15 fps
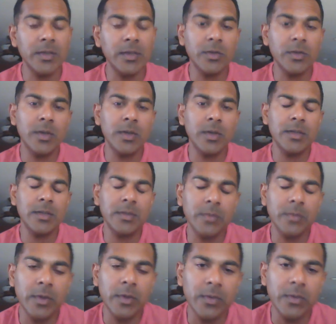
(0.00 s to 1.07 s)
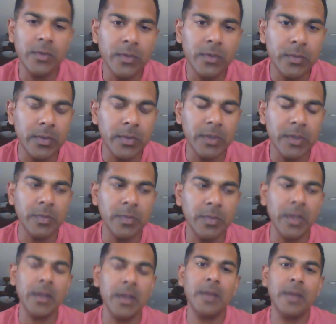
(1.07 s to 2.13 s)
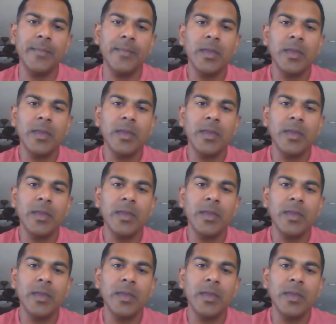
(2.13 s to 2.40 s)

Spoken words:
And so I just wanted to explain that.